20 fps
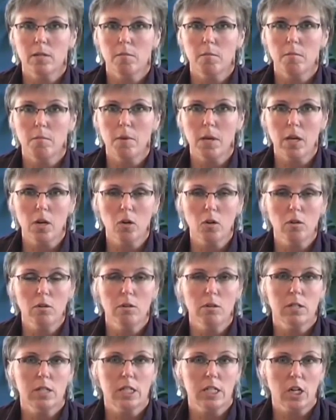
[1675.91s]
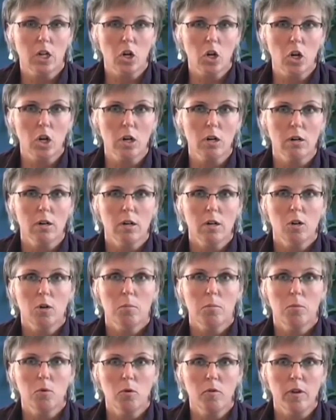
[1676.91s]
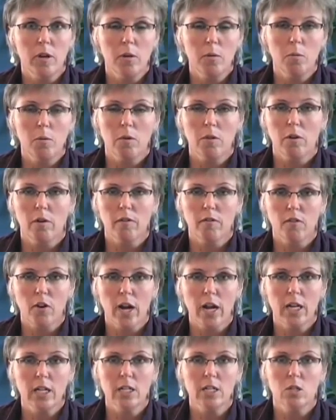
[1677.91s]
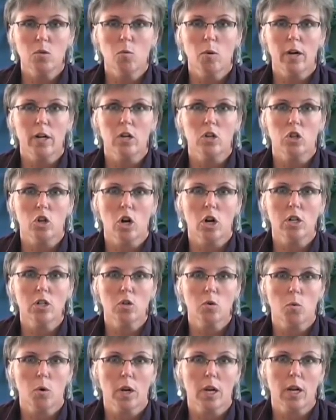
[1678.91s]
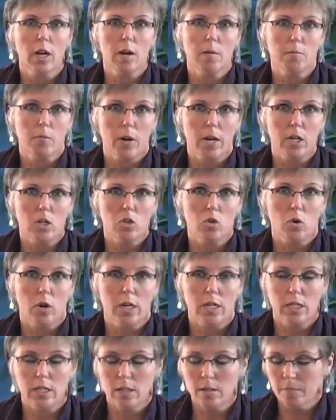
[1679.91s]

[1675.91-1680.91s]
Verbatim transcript: meal, dinner, movie with your friends while your dogs are working on brain toys.